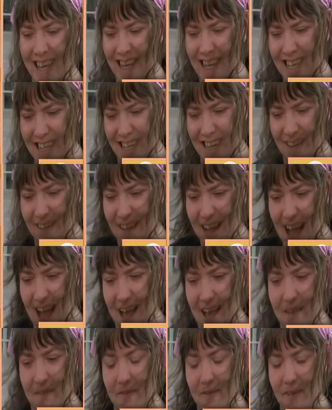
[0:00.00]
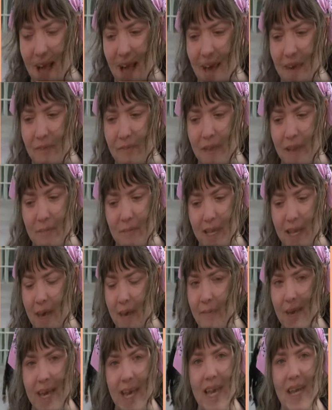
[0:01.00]
You know, I have family
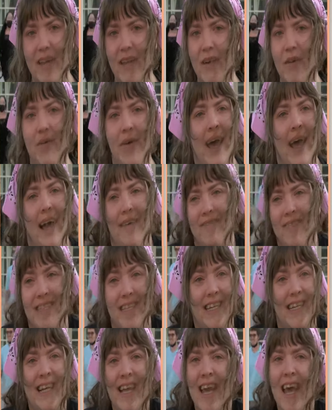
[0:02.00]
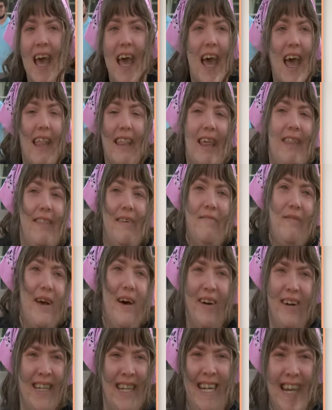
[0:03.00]
coming in who I have to let them
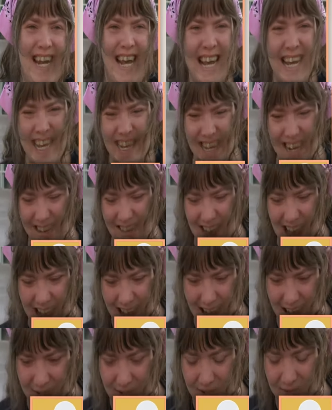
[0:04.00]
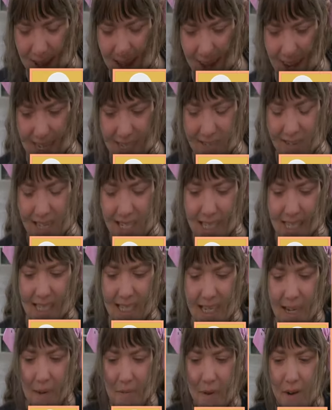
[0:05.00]
know to, you know, not come to my graduation
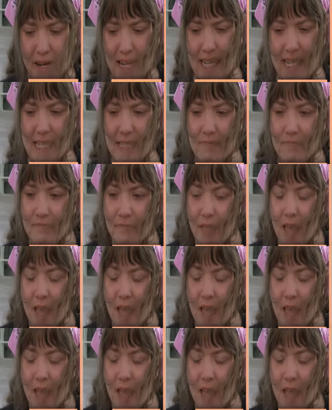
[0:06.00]
ceremonies.